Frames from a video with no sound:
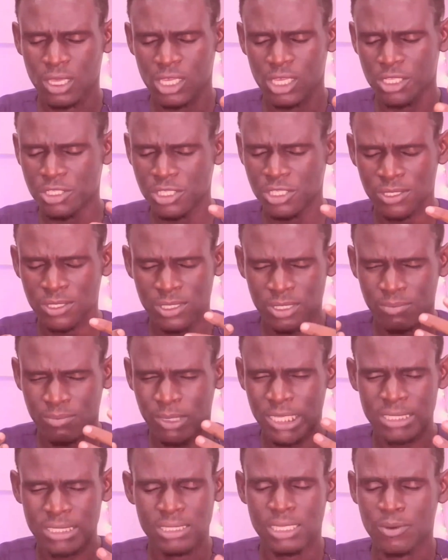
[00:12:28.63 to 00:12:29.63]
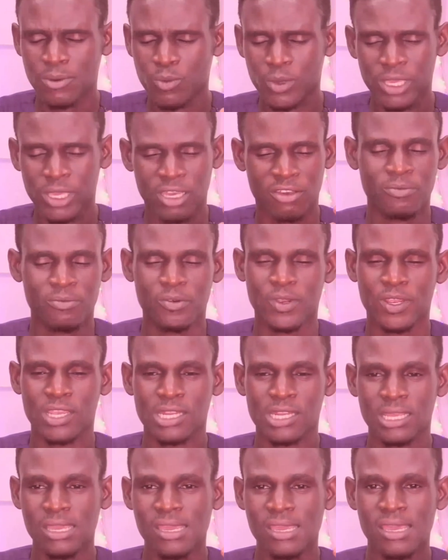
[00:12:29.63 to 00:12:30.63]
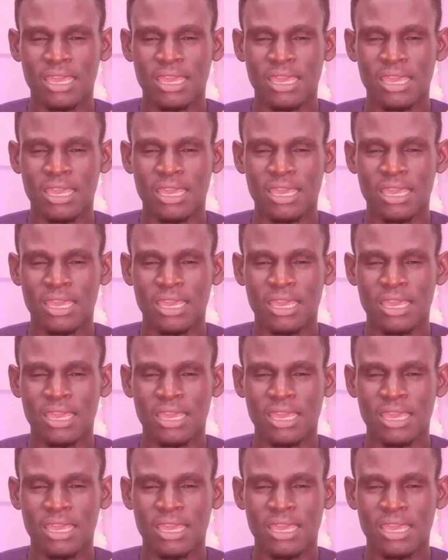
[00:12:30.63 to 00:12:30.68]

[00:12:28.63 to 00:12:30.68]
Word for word: In Jesus' mighty name, we are praying.